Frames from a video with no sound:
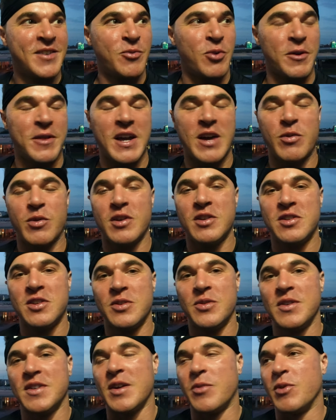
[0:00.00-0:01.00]
one thing I want to
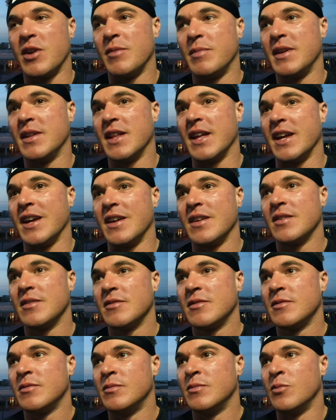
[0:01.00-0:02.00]
do is I want to be like
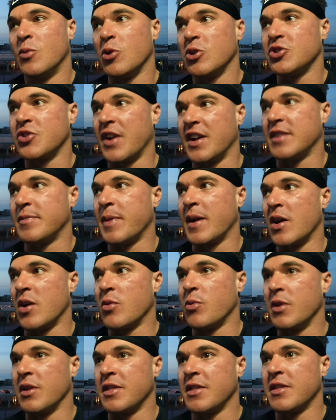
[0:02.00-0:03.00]
more
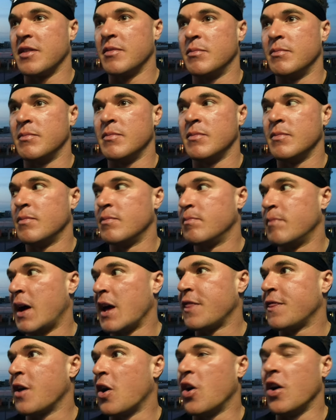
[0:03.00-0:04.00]
transparent with
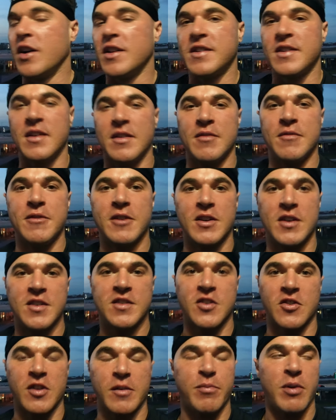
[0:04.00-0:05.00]
my thoughts and feelings
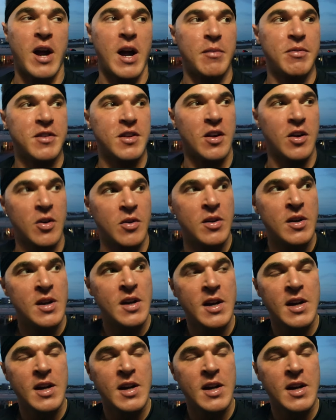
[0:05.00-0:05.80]
during the prep. So